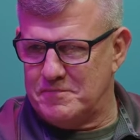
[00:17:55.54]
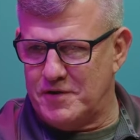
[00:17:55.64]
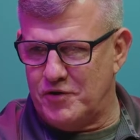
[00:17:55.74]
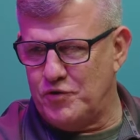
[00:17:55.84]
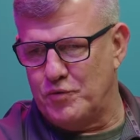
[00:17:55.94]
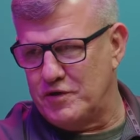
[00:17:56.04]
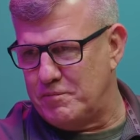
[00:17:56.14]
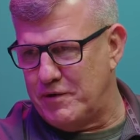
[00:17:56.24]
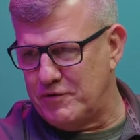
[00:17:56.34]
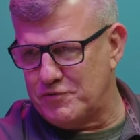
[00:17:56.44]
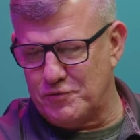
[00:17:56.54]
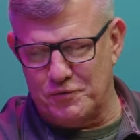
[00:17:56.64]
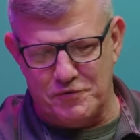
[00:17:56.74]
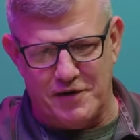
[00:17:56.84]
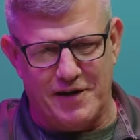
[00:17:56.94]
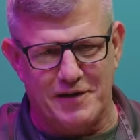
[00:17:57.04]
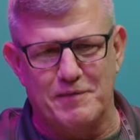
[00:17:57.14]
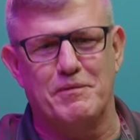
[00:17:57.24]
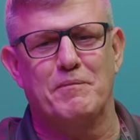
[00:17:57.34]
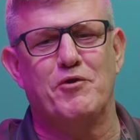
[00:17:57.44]
you know, you went to better schools than I
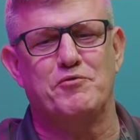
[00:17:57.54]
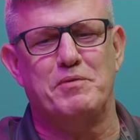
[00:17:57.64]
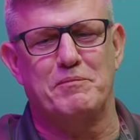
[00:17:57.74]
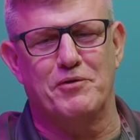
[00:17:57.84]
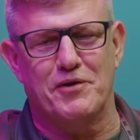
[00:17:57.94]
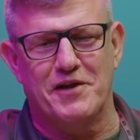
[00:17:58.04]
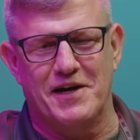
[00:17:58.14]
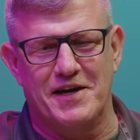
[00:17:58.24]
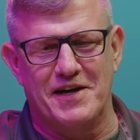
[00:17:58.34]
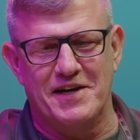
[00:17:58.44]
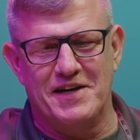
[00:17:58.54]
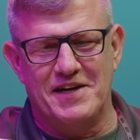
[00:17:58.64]
did, but most people, uh,